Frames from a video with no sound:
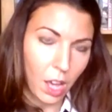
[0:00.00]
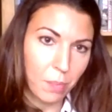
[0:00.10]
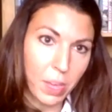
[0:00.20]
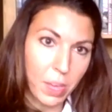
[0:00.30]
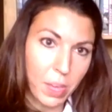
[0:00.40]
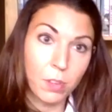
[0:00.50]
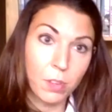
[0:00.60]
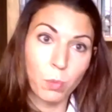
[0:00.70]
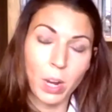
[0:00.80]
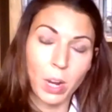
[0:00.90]
even
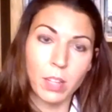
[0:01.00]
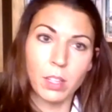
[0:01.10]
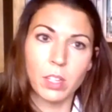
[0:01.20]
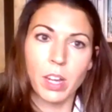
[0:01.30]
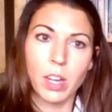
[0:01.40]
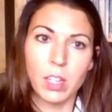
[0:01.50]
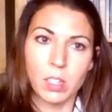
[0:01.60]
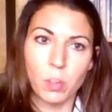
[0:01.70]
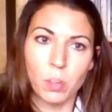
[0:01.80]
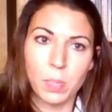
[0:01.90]
when the diet is
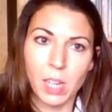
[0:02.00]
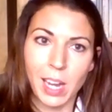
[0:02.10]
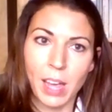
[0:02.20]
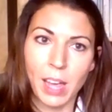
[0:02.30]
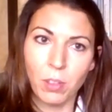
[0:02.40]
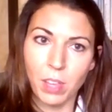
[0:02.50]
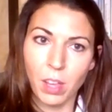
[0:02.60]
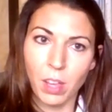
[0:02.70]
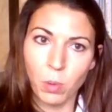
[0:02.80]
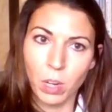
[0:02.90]
not particularly healthy
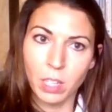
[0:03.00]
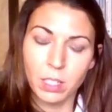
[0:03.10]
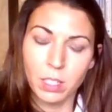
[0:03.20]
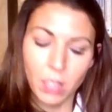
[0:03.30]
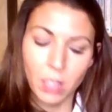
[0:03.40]
otherwise.